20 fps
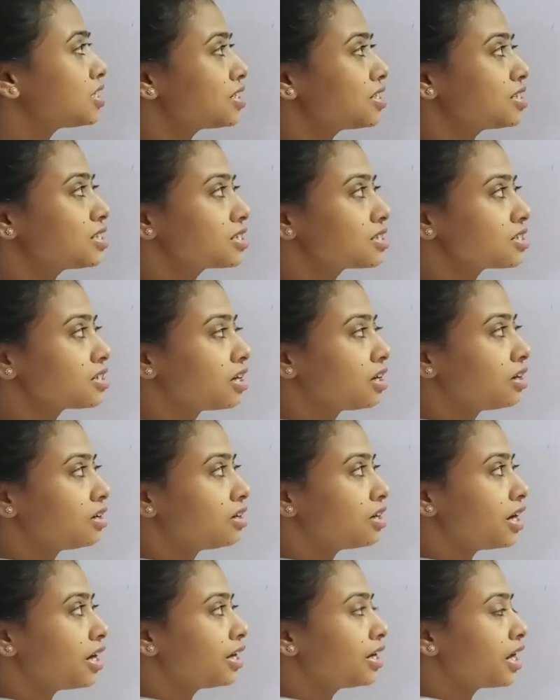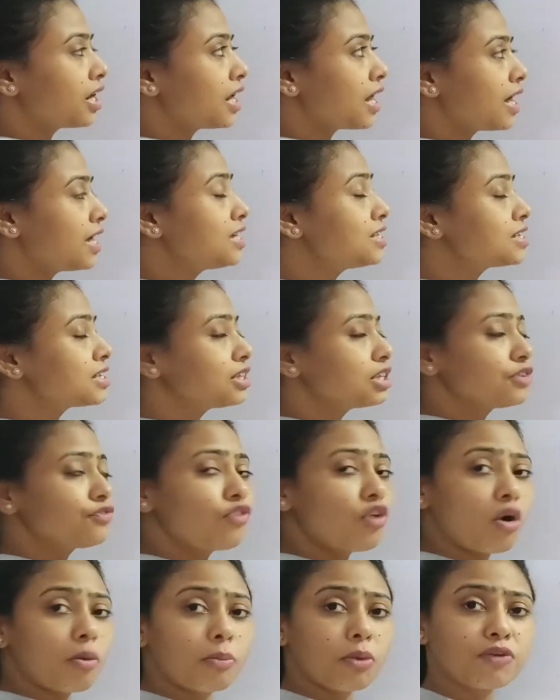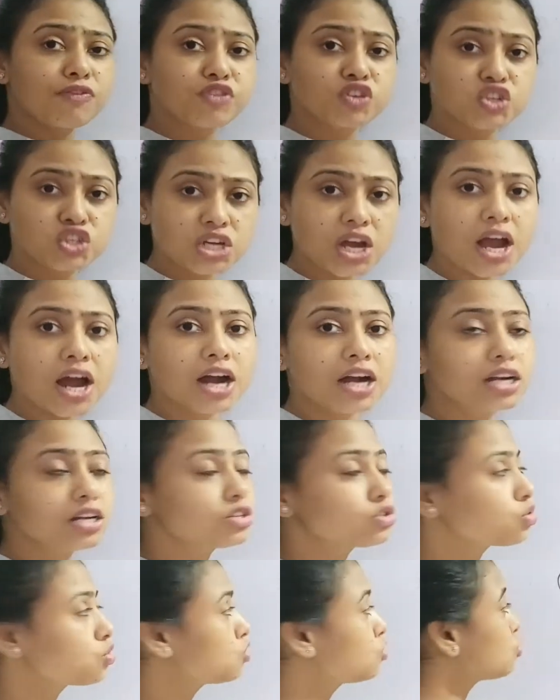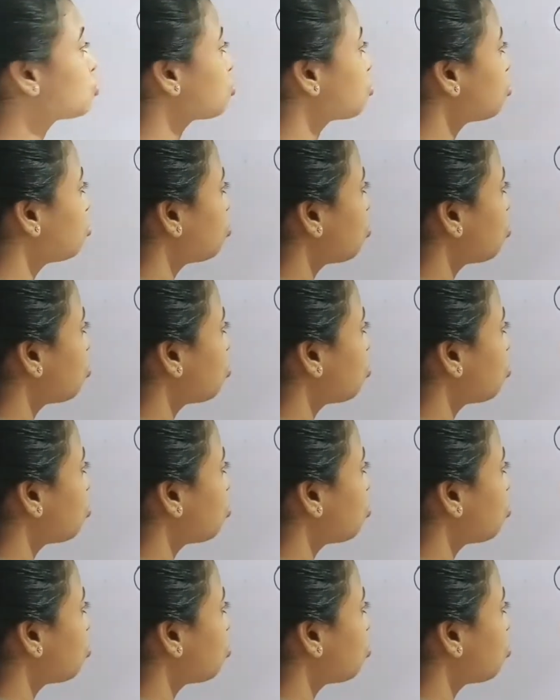it is analyzed in the form of chart, so you should